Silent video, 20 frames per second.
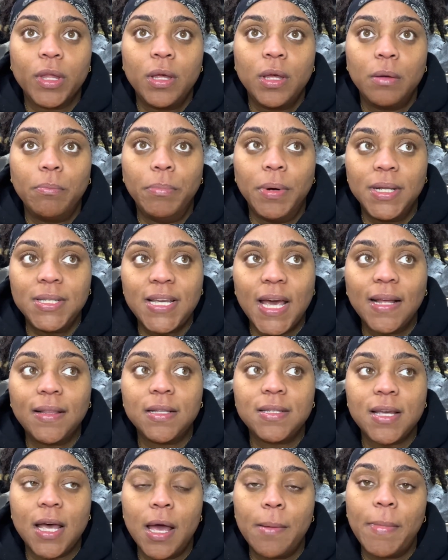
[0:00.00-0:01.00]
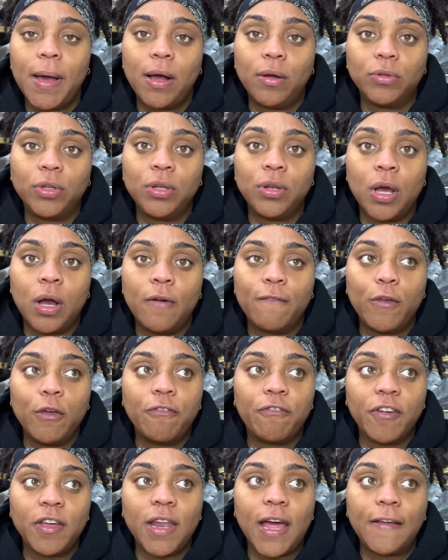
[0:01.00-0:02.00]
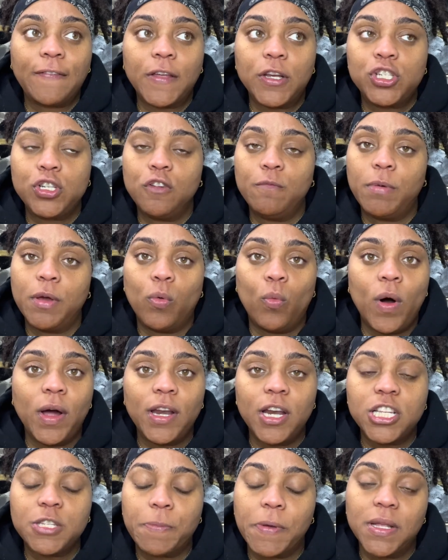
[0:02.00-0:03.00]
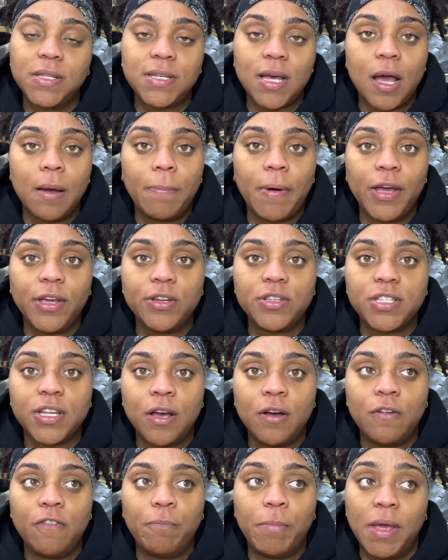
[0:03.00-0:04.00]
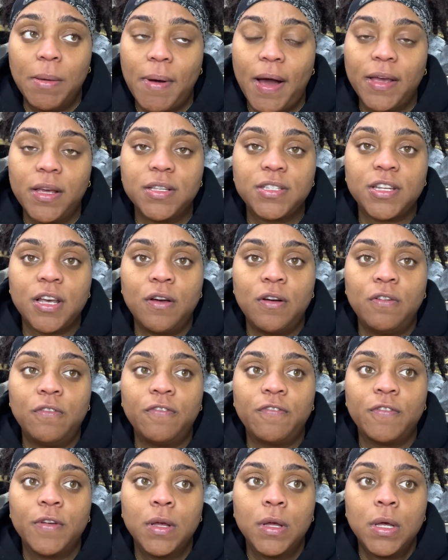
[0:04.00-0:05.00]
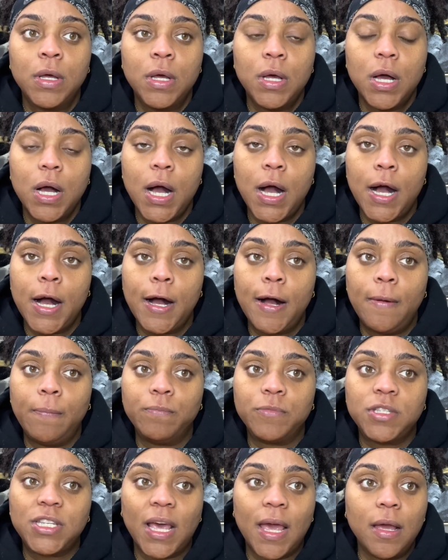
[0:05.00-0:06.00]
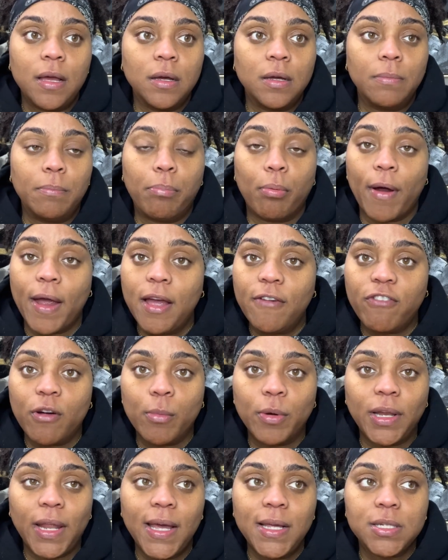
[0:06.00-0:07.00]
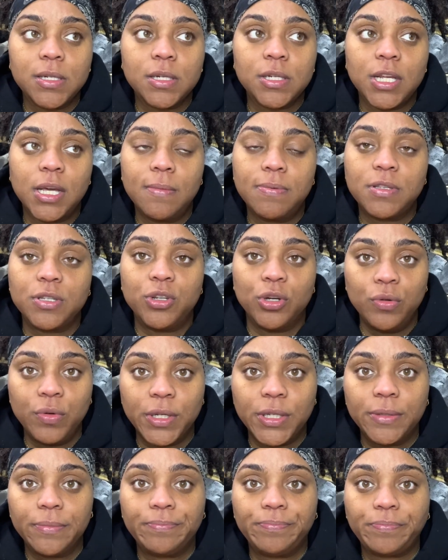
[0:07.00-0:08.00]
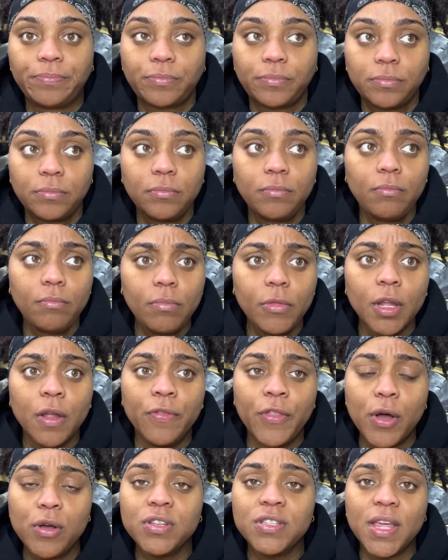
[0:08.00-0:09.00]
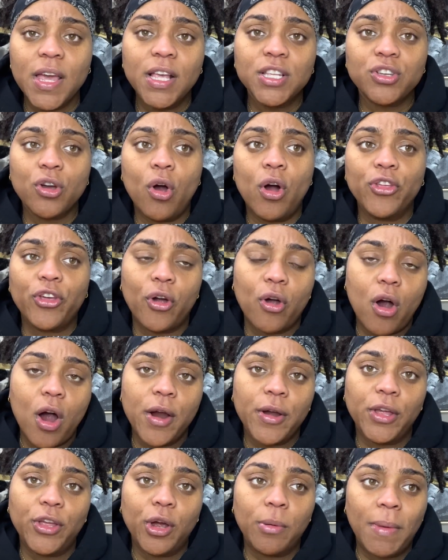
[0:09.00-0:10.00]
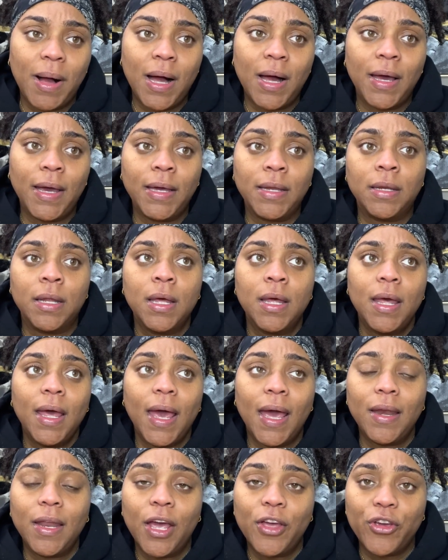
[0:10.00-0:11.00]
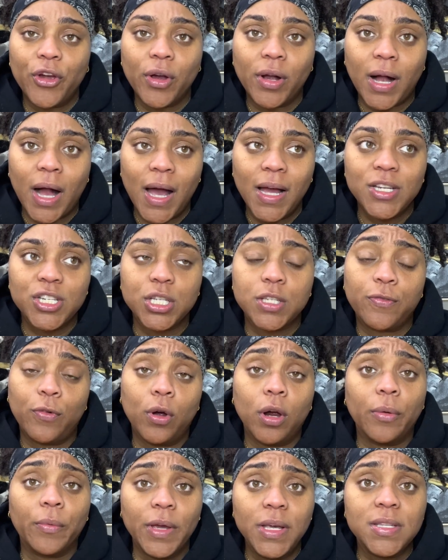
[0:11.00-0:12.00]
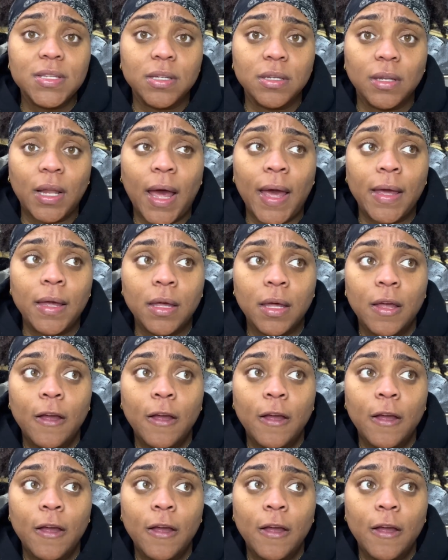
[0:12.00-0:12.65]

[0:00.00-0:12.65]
But take the time out. If you feel like that you've been wanting to spend time by yourself, be by yourself, take a break from relationships, do it. Those things are on your heart and your mind and in your conscious for a reason. Like,